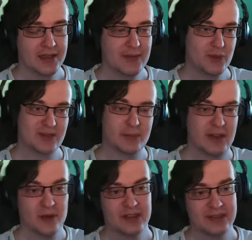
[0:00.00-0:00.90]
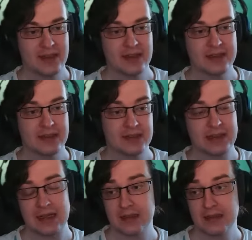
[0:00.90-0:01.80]
If you have some priority target,
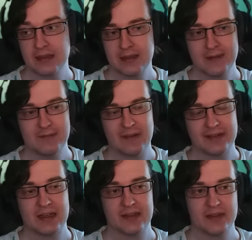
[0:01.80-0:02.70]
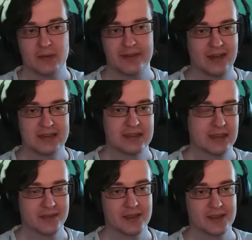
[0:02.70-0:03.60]
like one target needs to die faster
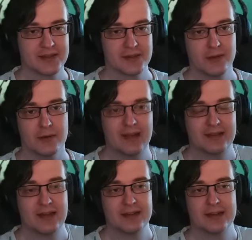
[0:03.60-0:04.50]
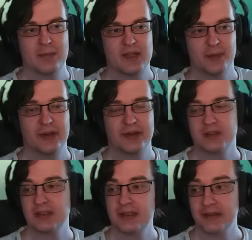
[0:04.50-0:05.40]
than others, or one target have much more
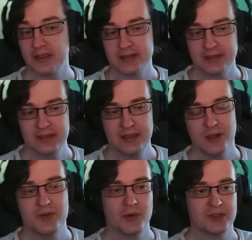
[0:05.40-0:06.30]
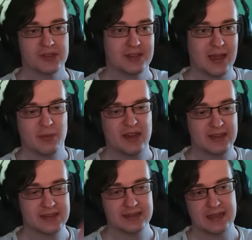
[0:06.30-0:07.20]
health than others, of course, apply
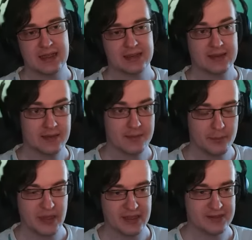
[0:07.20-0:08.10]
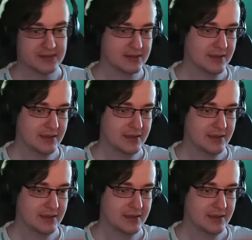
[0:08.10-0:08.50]
that single target bleeds